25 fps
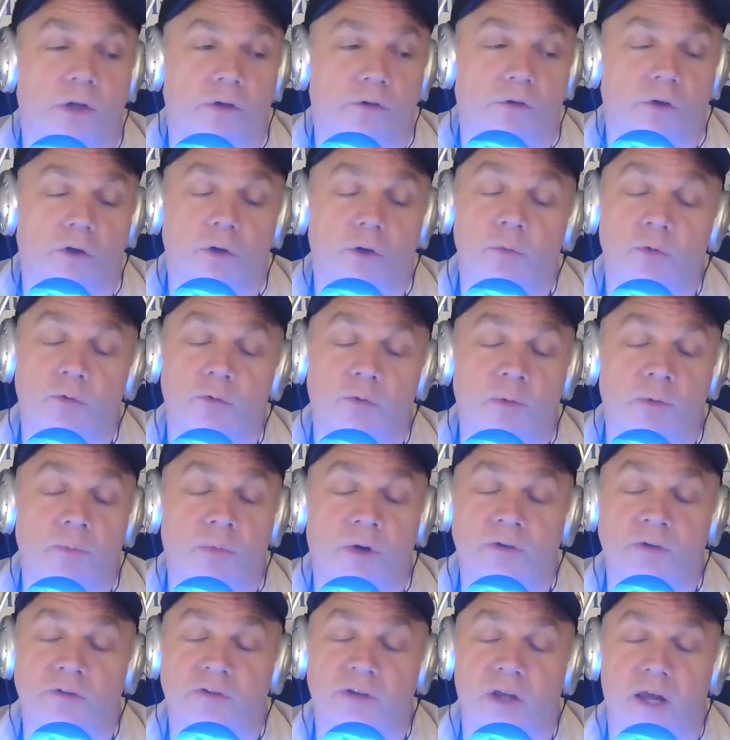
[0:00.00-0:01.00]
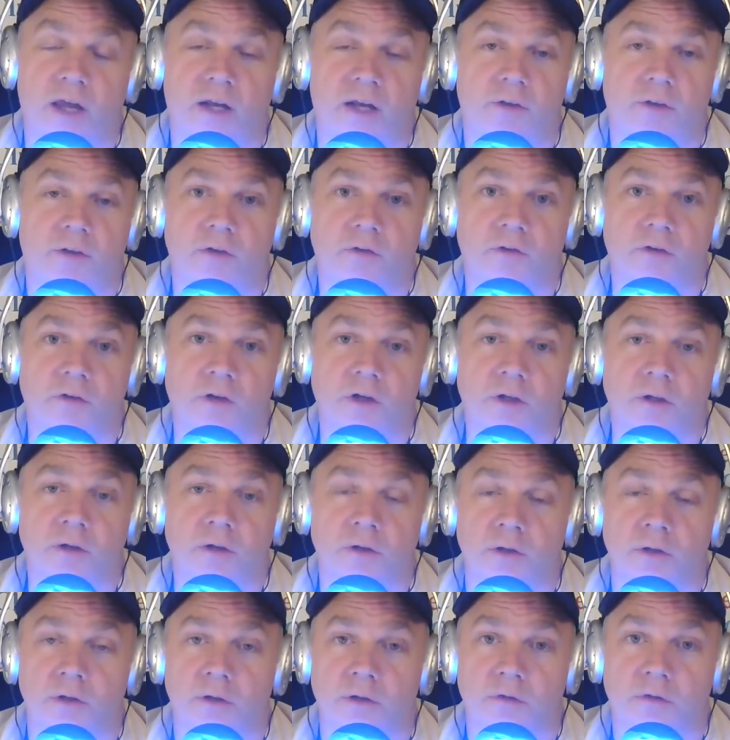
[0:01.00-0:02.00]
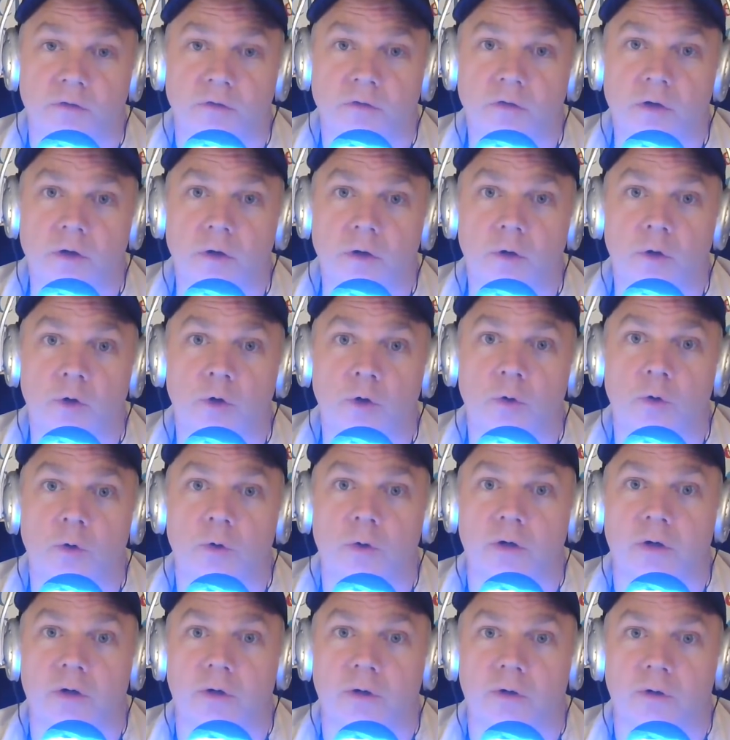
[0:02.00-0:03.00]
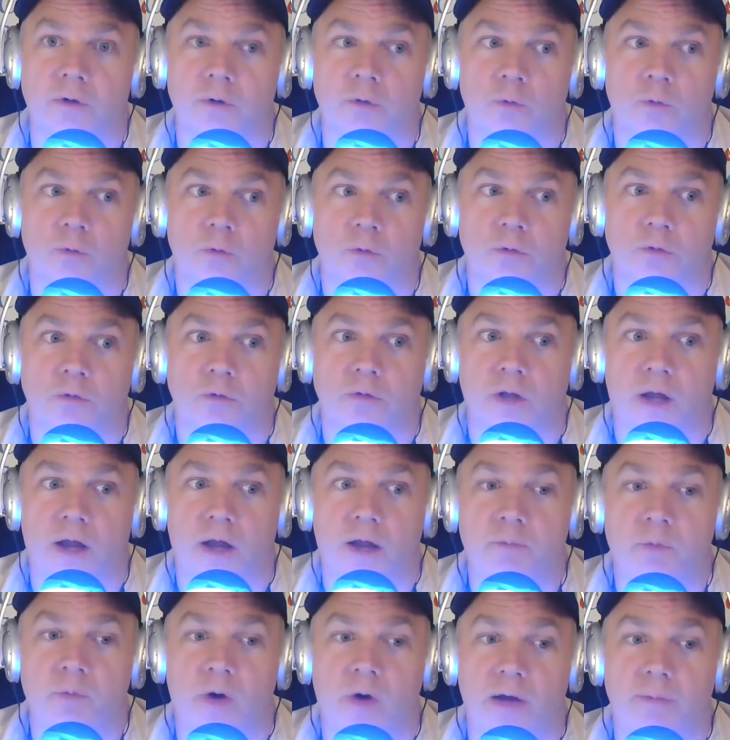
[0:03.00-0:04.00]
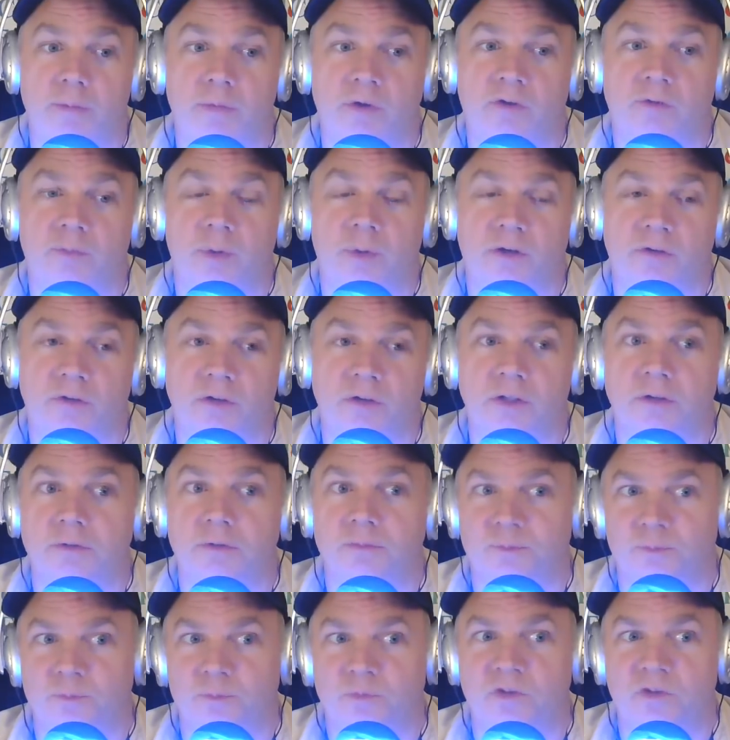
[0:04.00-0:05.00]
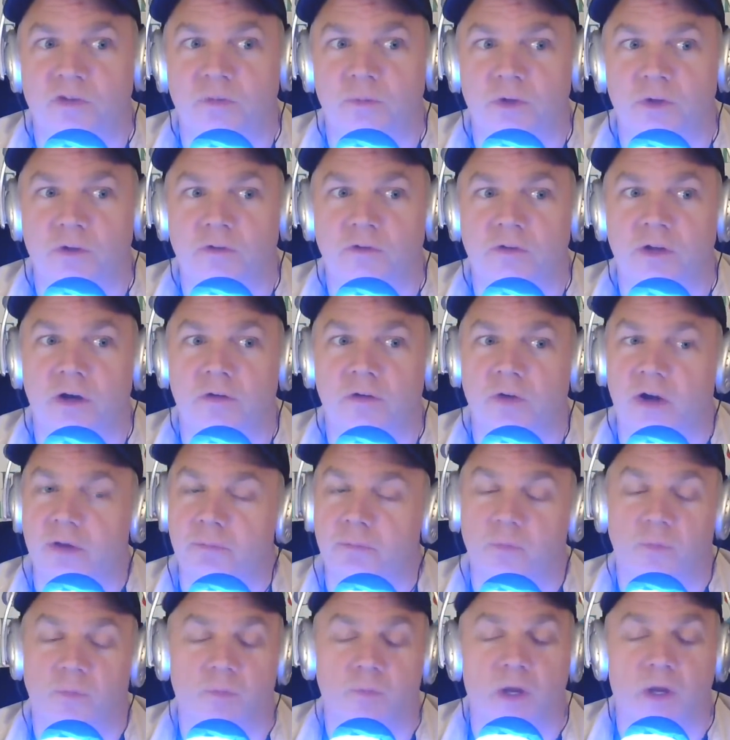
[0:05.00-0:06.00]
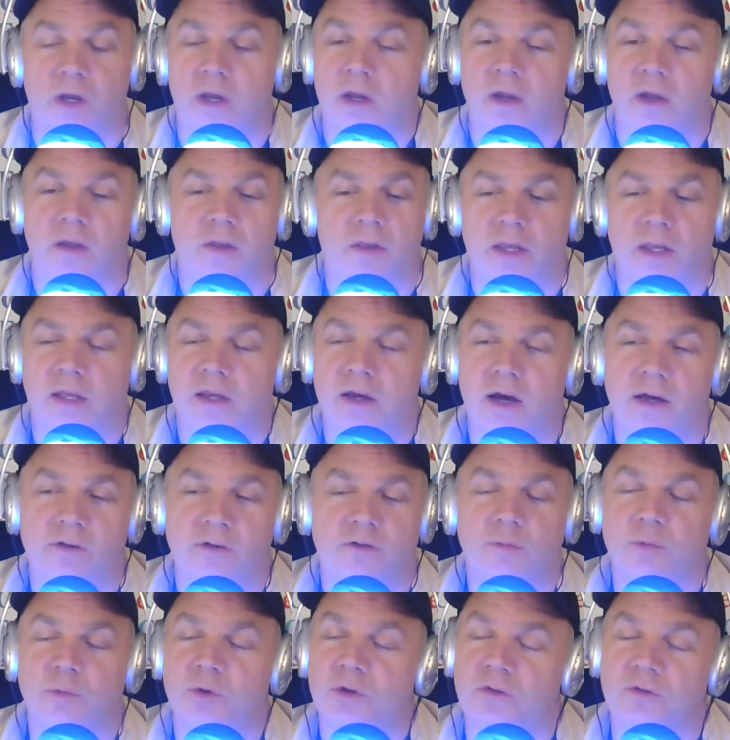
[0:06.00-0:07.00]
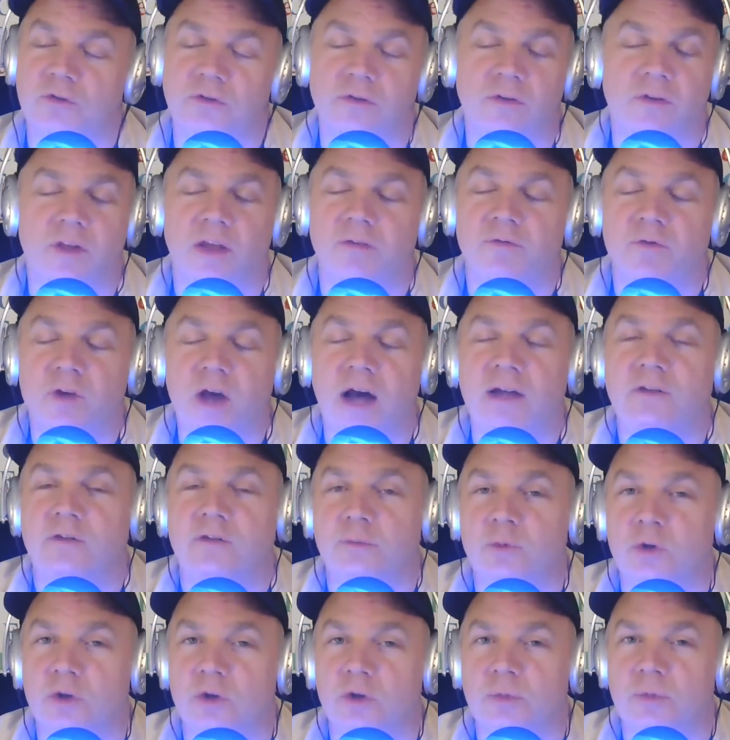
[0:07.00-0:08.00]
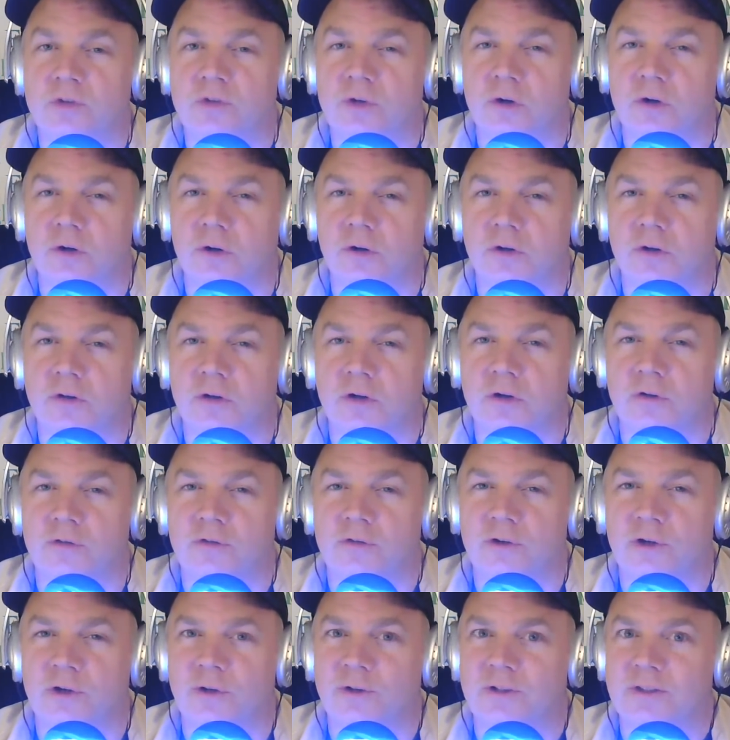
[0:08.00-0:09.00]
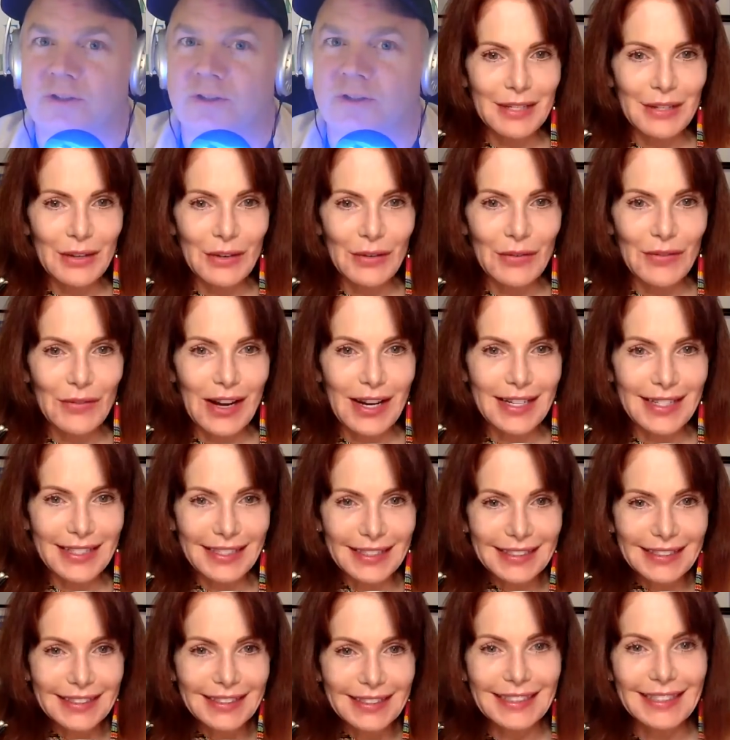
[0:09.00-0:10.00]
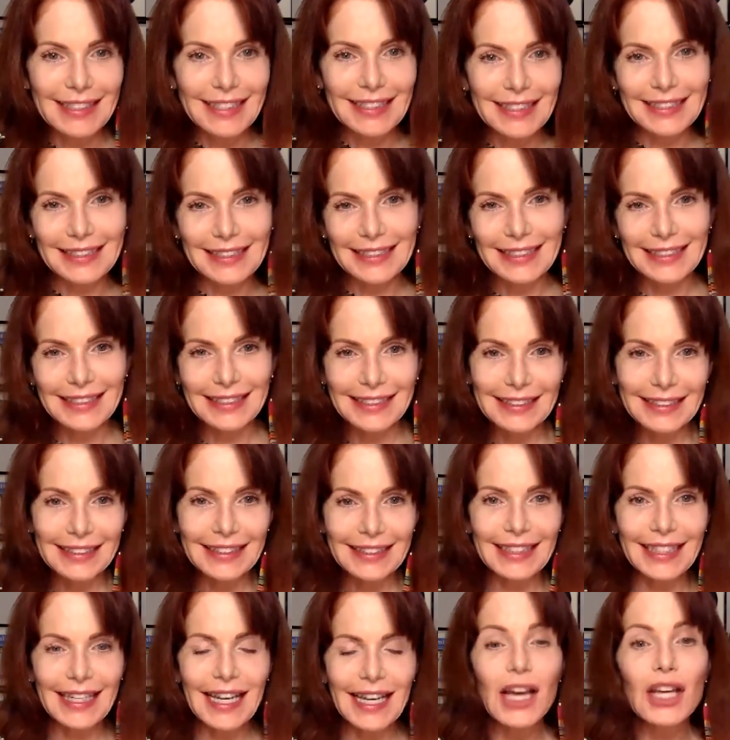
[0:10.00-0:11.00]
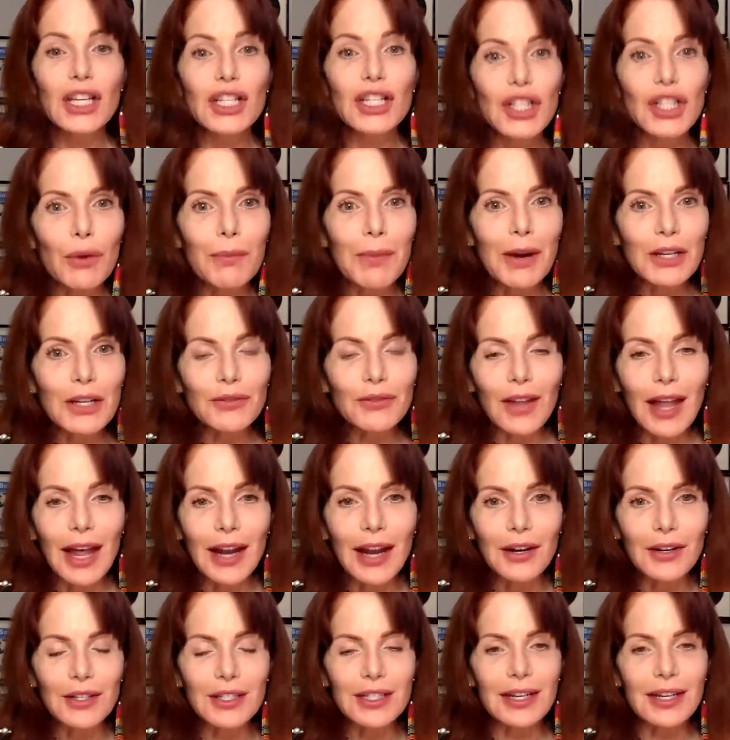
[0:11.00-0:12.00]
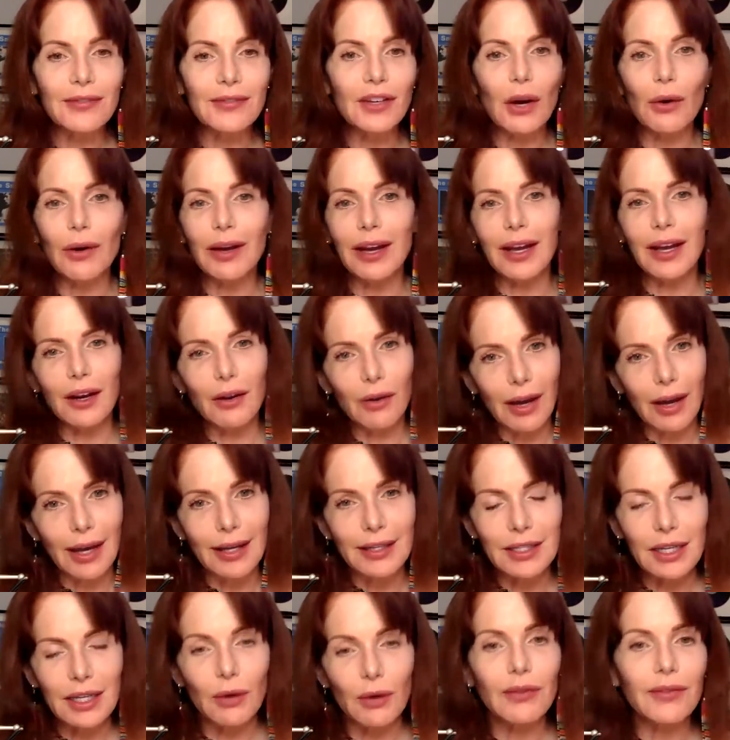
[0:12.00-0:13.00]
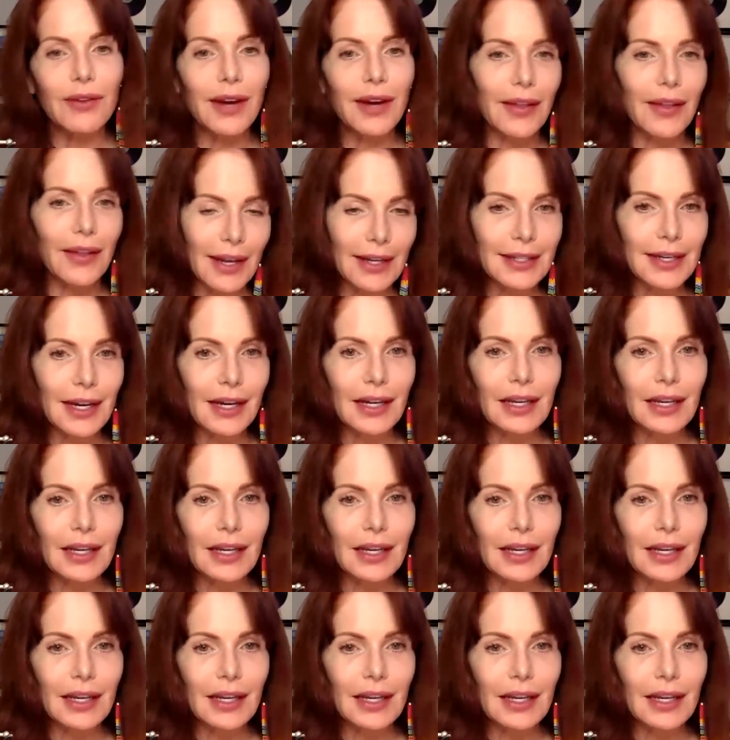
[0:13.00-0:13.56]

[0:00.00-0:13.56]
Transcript: It took him three months to edit this thing. So you know, we're I'm I'm expecting some good stuff. I they got some good. They've got some good material in there. So it's gonna so fun. I know. I know. So much flat Earth stuff going on. Okay, so we've got all right.